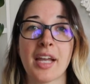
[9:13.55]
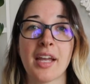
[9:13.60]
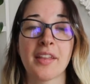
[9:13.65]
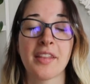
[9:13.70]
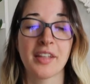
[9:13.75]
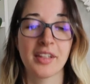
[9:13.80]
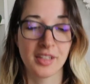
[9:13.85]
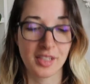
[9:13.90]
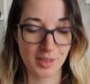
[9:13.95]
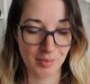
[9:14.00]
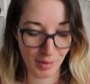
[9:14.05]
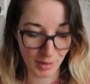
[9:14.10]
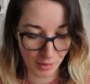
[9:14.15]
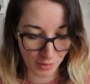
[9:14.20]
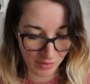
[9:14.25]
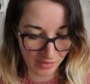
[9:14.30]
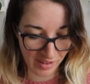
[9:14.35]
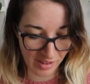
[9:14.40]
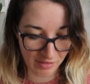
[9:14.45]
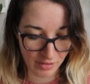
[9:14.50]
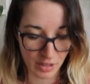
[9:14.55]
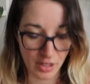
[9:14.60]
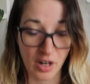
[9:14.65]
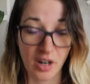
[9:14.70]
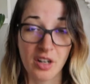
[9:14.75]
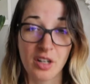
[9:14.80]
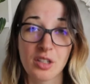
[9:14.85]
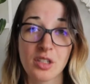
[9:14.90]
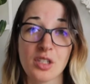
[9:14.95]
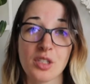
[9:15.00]
I think it's my new favorite
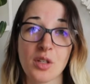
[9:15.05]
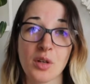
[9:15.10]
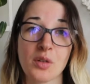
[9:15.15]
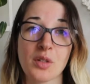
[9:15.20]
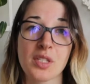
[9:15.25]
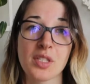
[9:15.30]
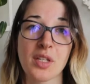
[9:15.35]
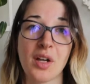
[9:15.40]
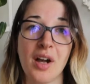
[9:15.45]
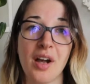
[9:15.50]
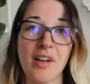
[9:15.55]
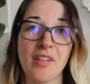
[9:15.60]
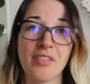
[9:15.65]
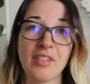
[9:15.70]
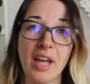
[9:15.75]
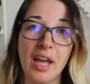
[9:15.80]
yarn. It's so soft.